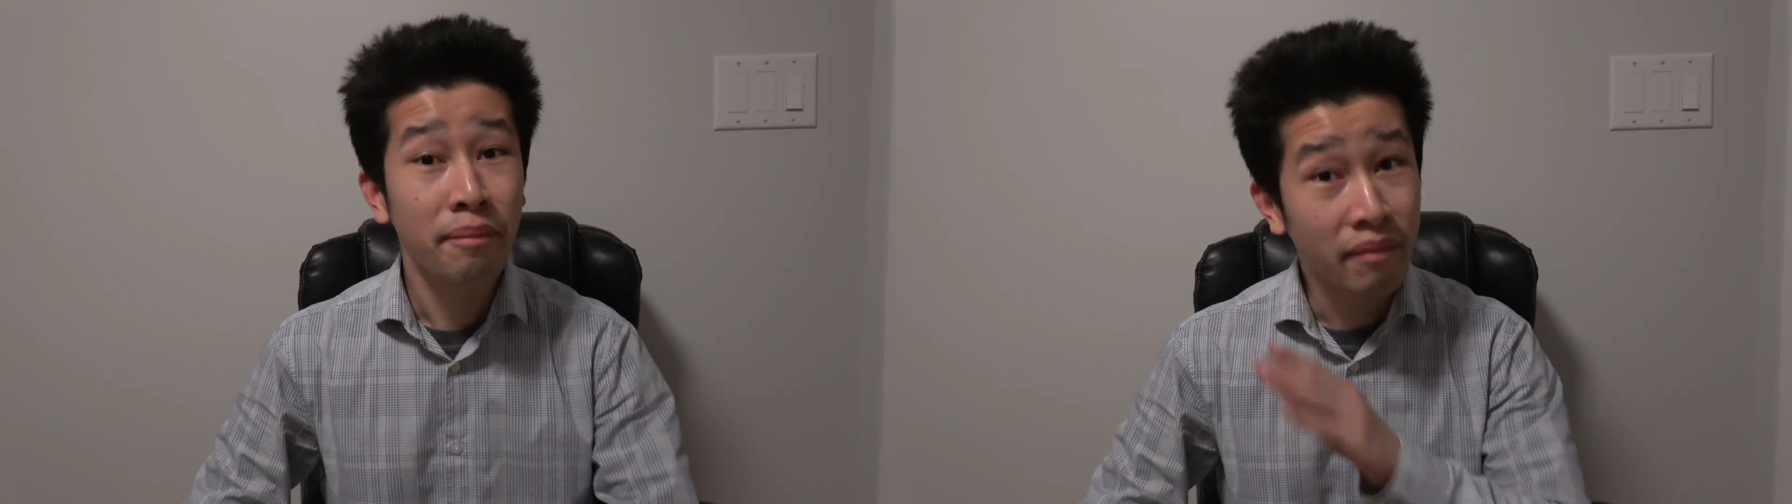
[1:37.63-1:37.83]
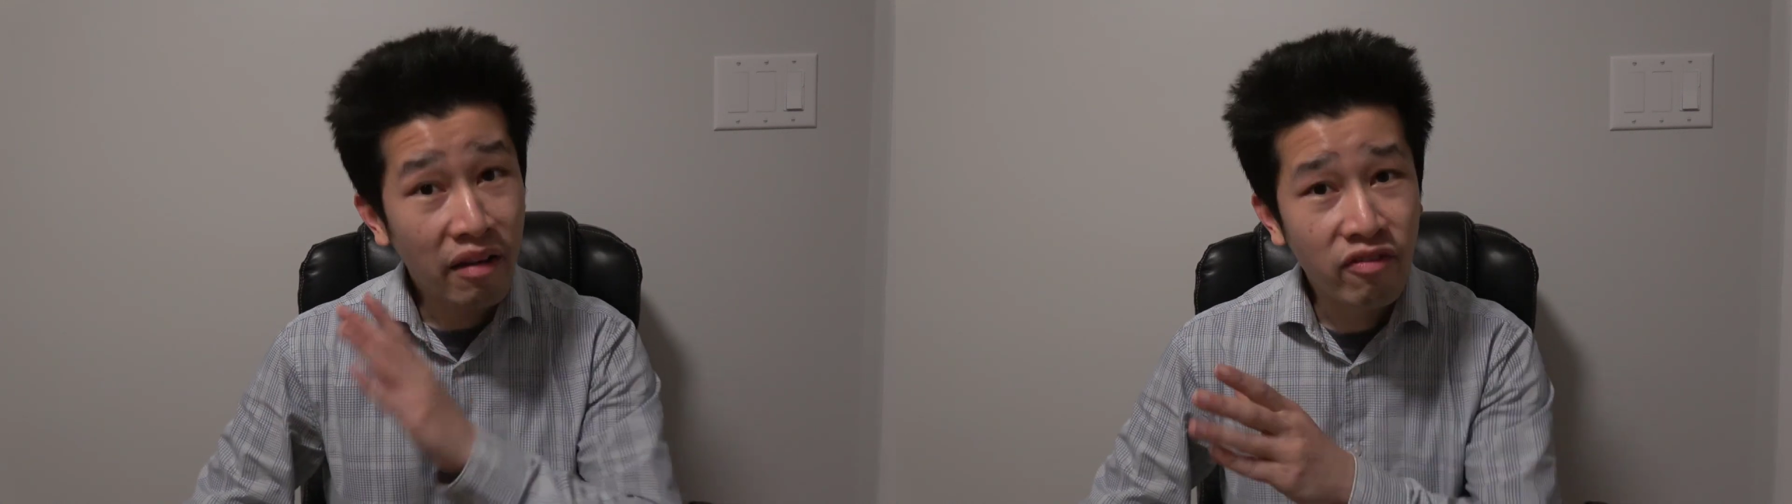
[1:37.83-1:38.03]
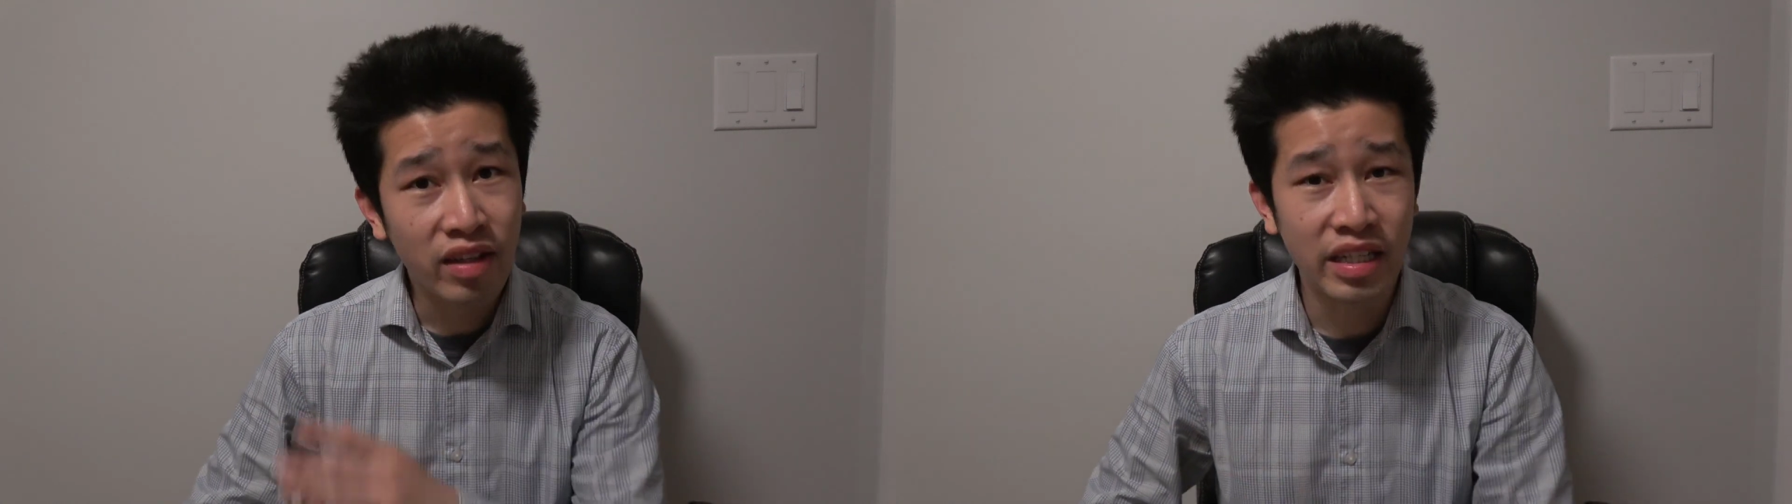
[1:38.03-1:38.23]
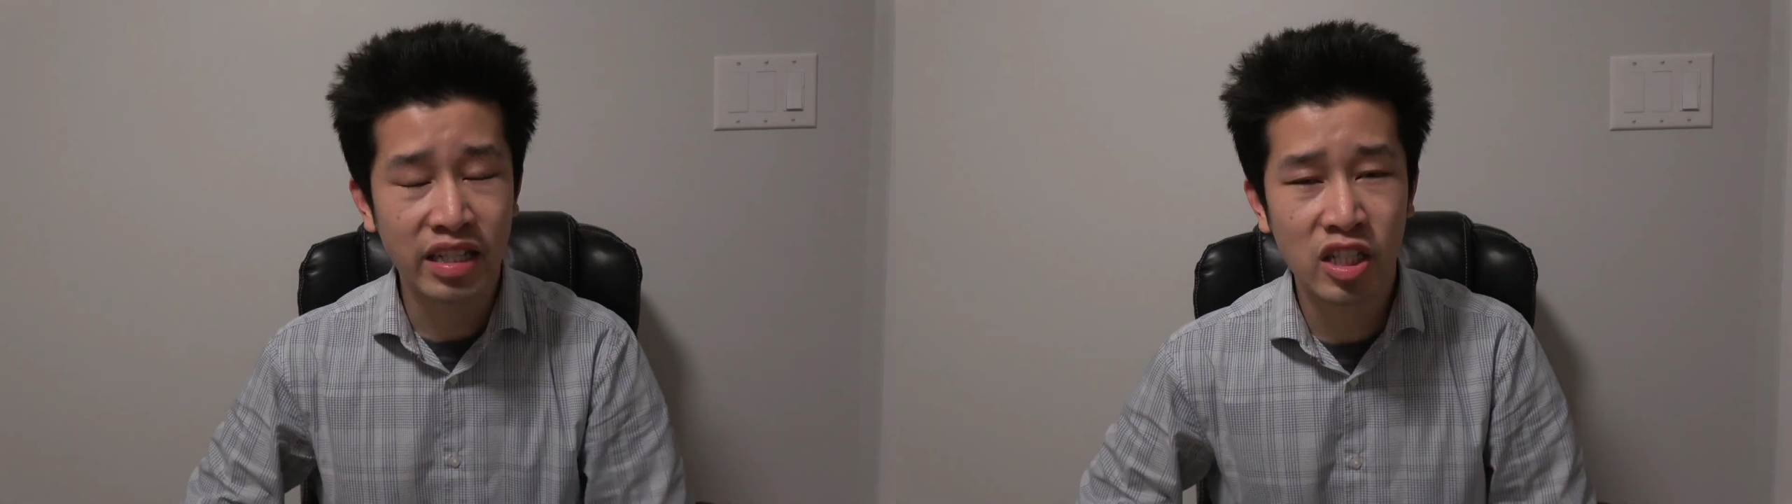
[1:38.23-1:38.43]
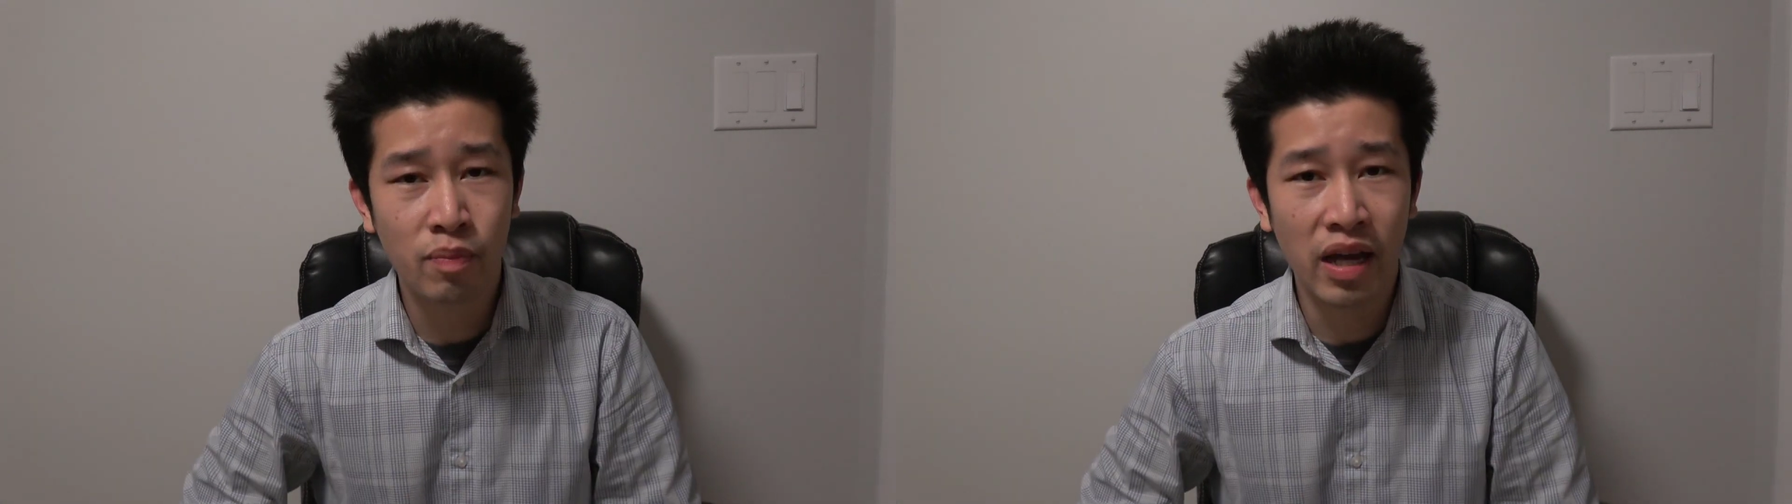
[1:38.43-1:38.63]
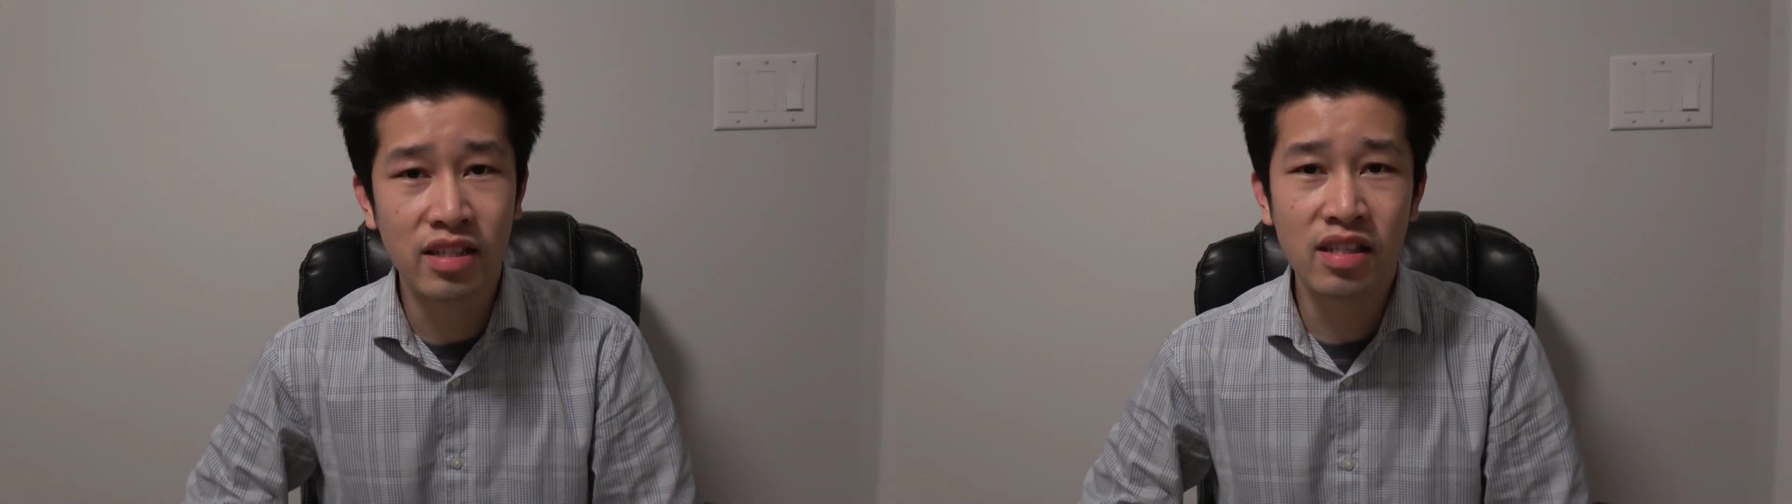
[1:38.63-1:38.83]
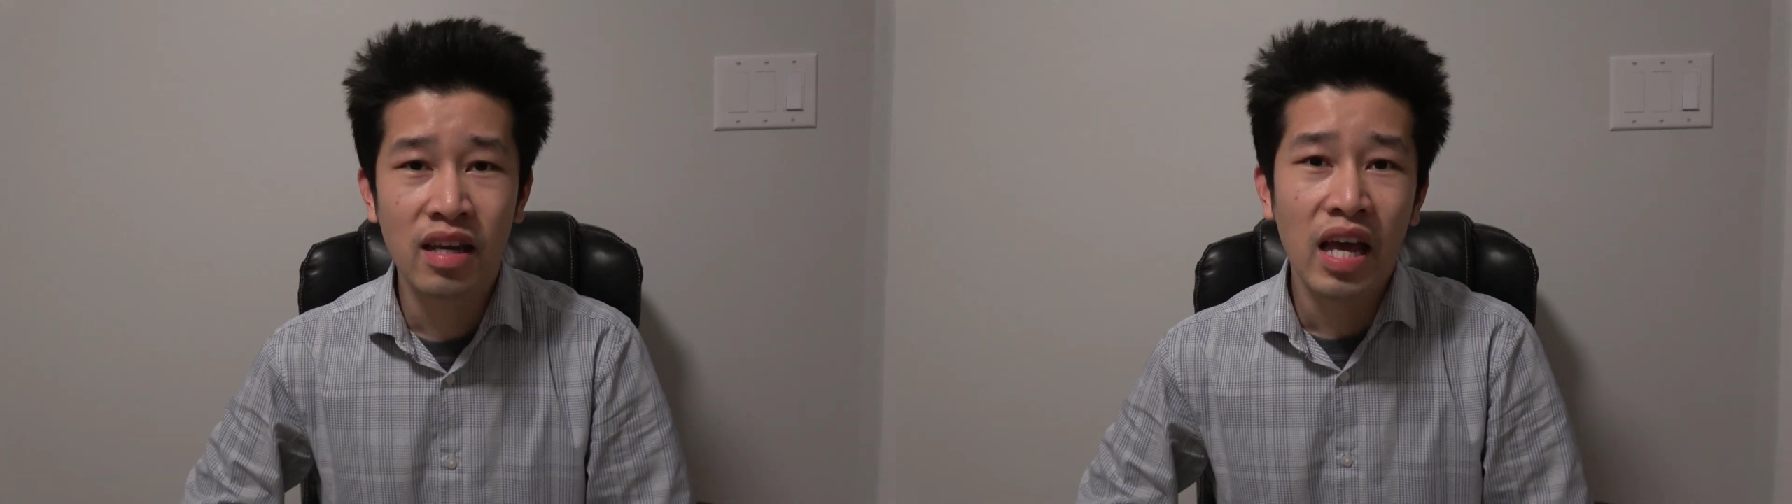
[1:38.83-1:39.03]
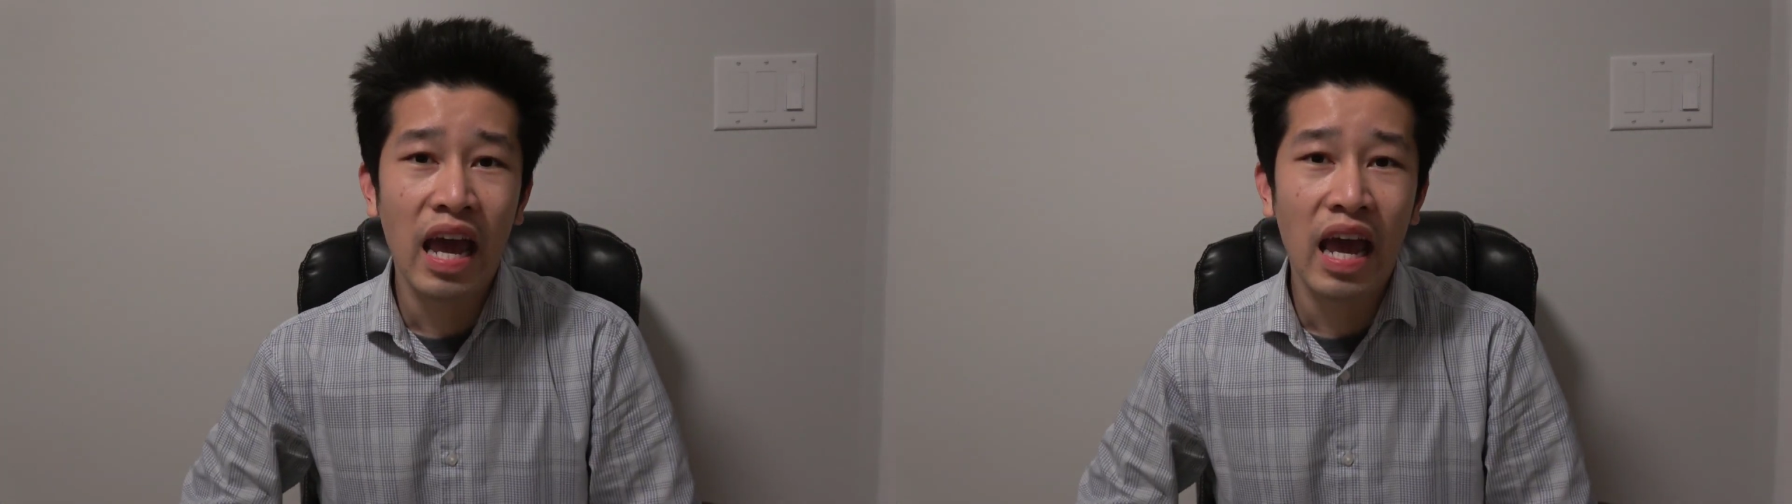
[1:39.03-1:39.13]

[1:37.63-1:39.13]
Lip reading: monthly expense,